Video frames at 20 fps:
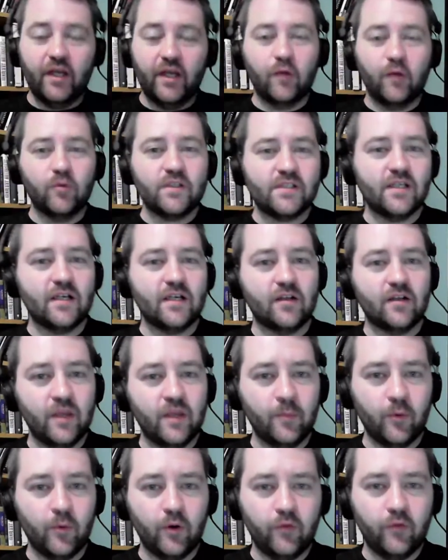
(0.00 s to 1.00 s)
there was a
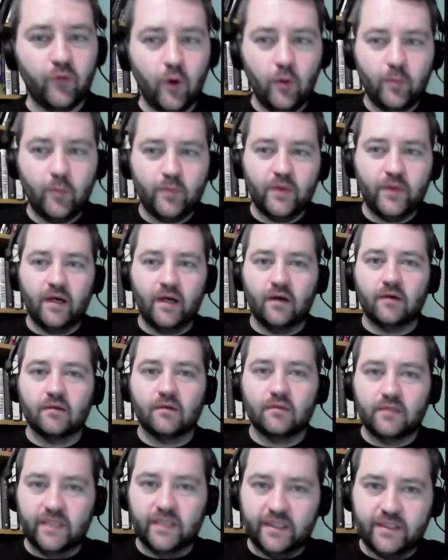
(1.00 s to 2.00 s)
glimmer of hope there
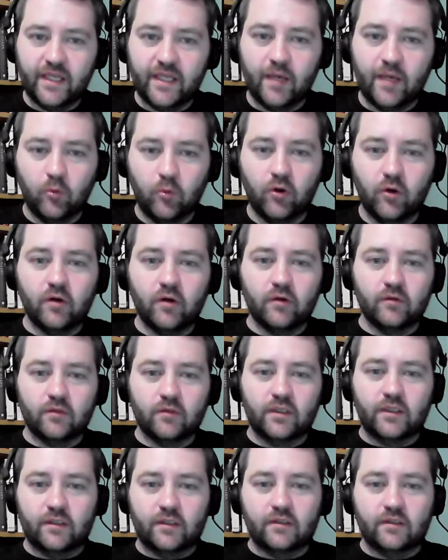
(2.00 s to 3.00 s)
that they were
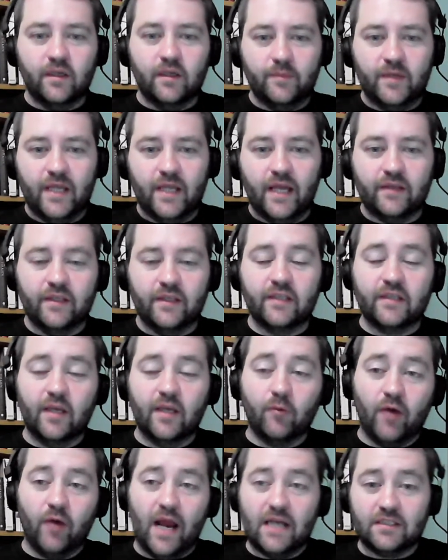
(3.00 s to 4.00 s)
that they
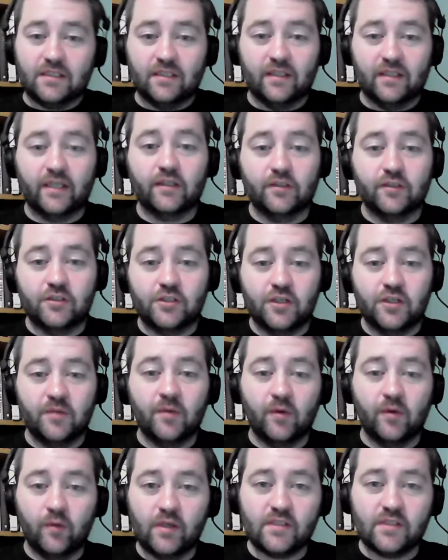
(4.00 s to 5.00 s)
were acting like a
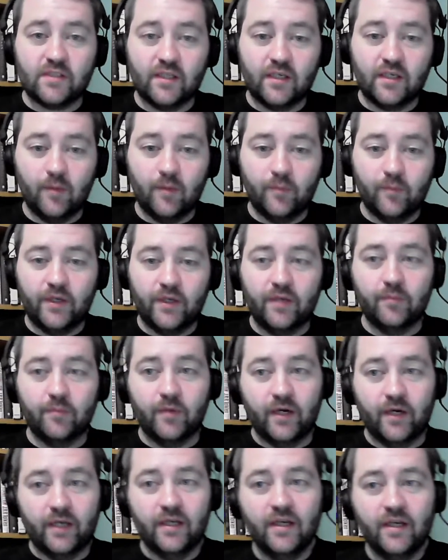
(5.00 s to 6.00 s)
legitimate wrestling company,
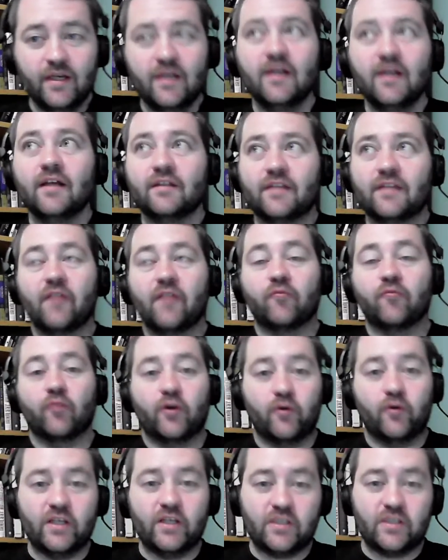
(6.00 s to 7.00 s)
but they've
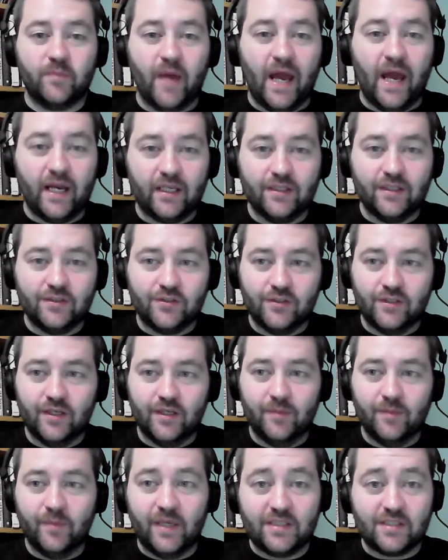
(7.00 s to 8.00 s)
regressed back into
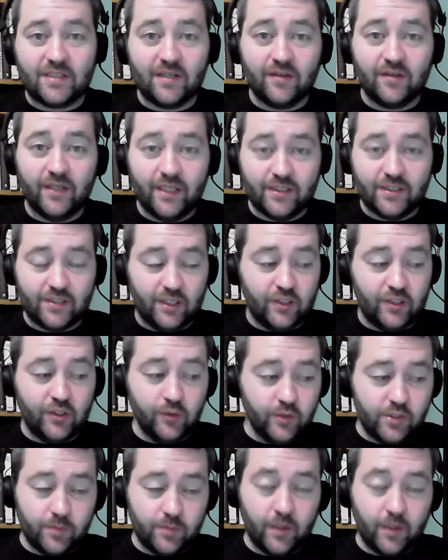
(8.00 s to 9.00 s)
the basically it's a
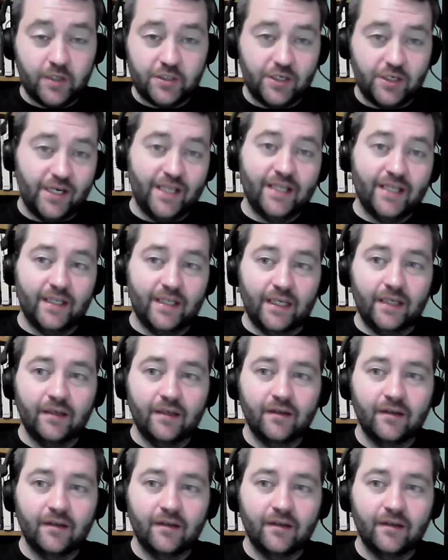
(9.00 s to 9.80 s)
huge budget indie.